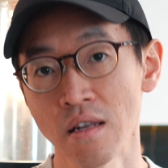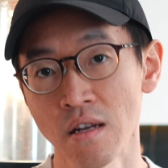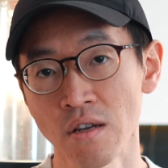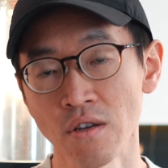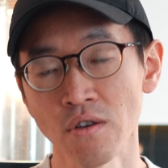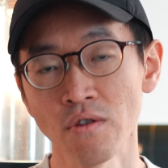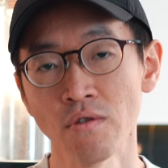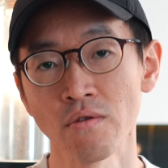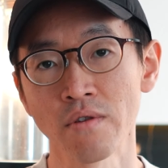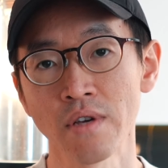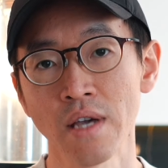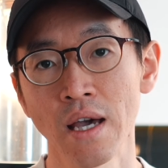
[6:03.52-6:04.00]
the
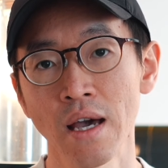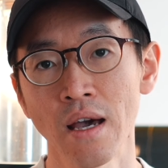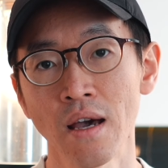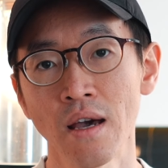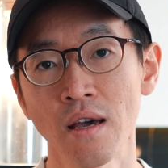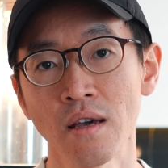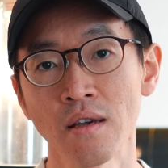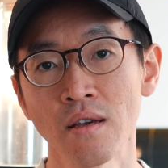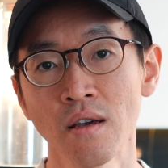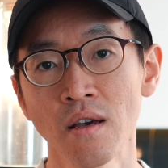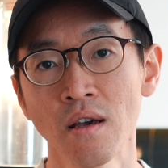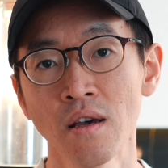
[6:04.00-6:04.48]

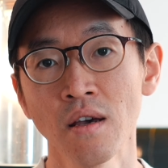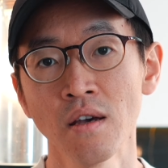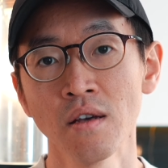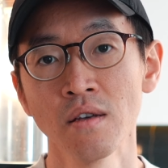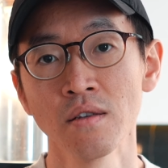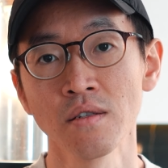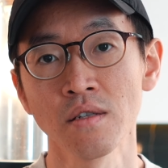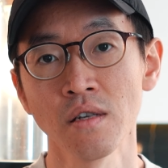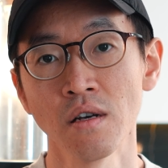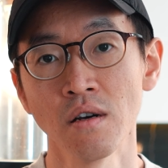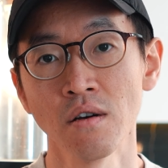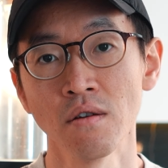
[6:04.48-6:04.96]
UK.
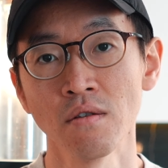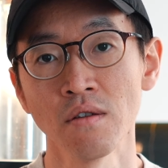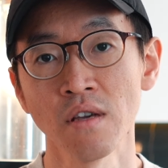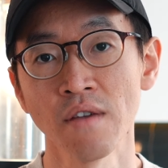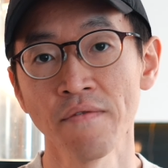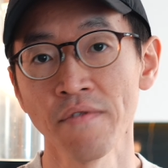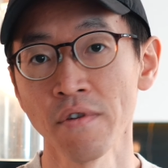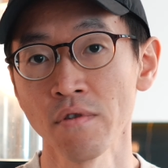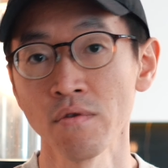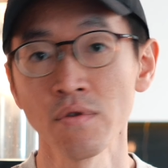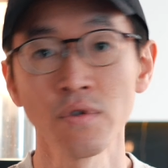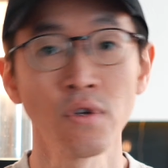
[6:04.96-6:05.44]
So
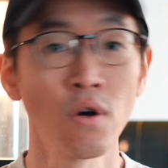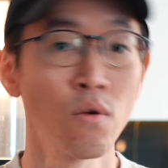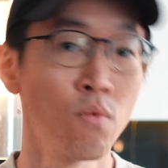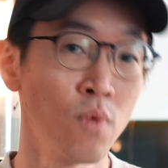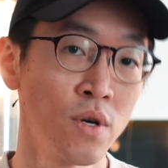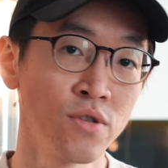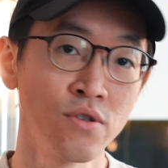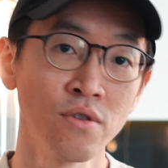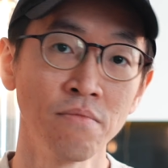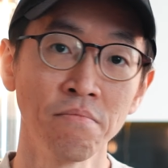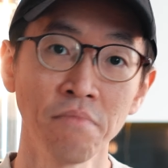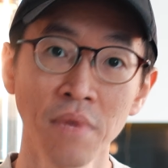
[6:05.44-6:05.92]
if you don't
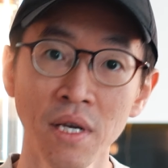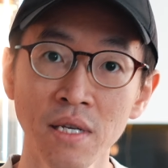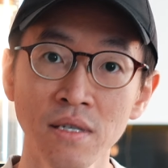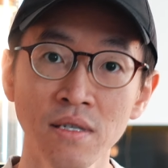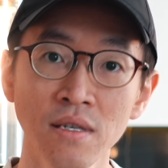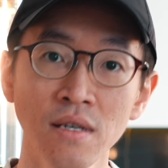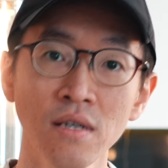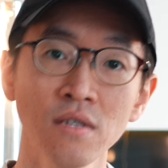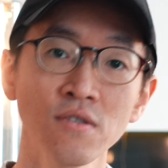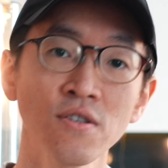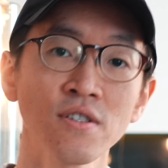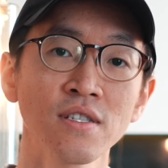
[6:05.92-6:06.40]
want to miss
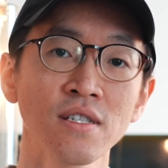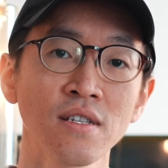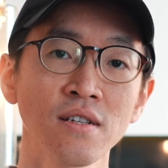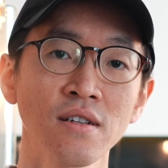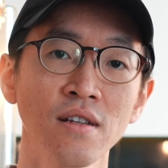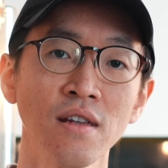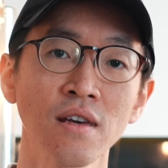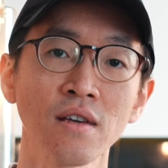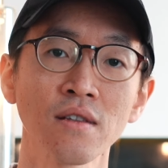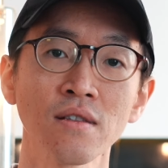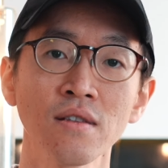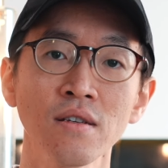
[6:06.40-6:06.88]
it, just
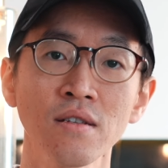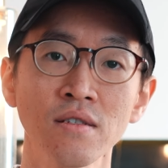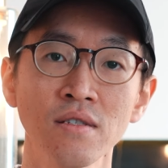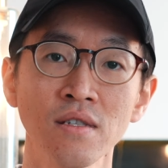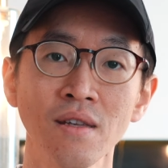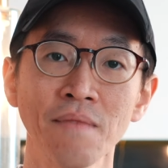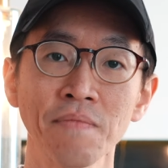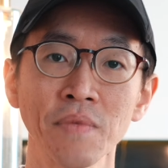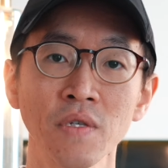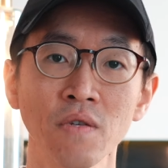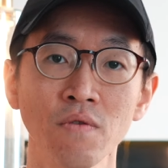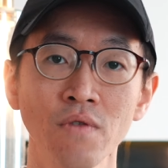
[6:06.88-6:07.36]
click the
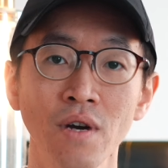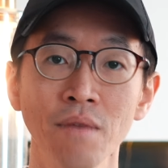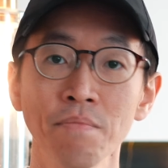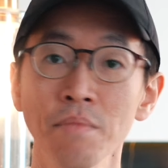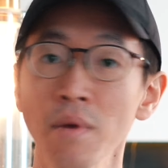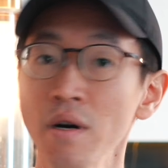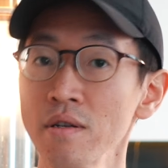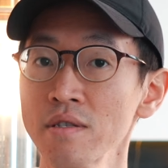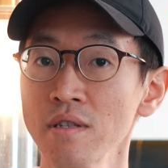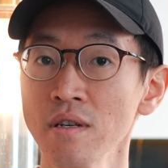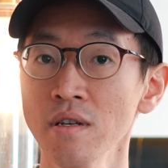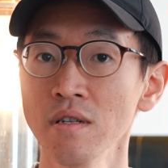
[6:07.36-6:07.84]
subscribe
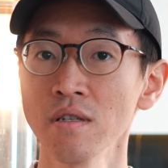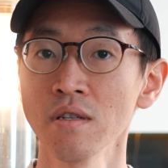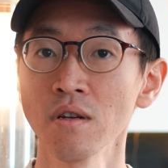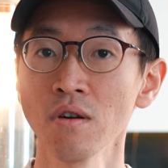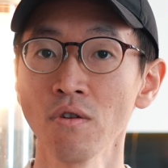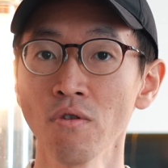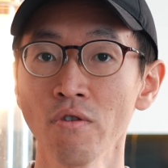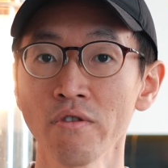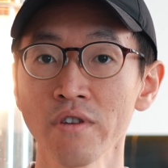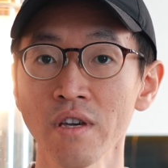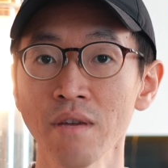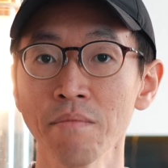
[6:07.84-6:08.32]
button
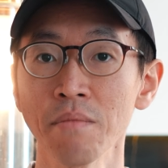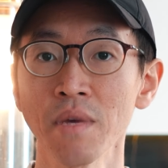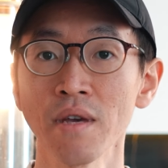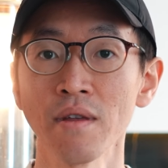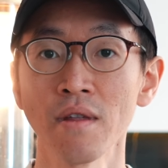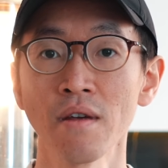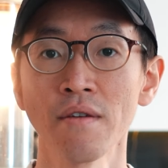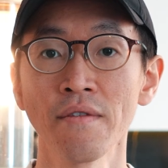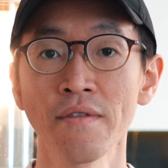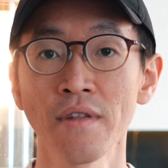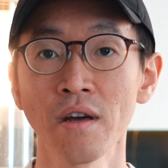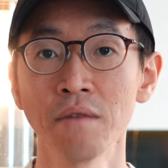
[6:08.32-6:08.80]
or give me
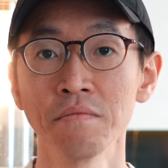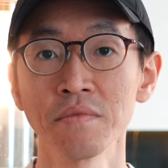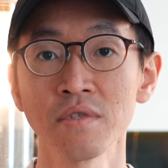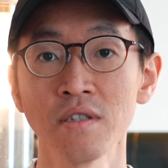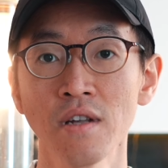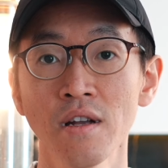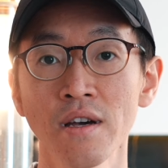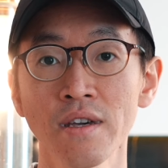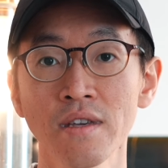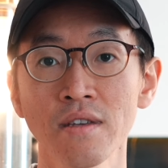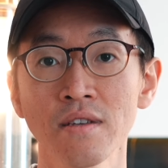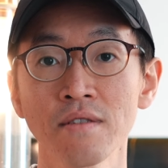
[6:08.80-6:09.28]
the thumbs
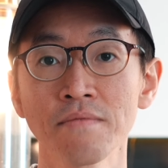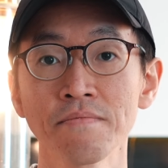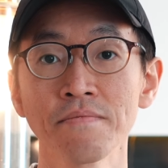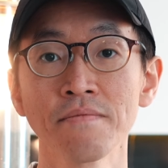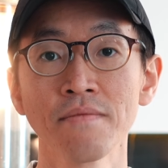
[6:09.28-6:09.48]
like.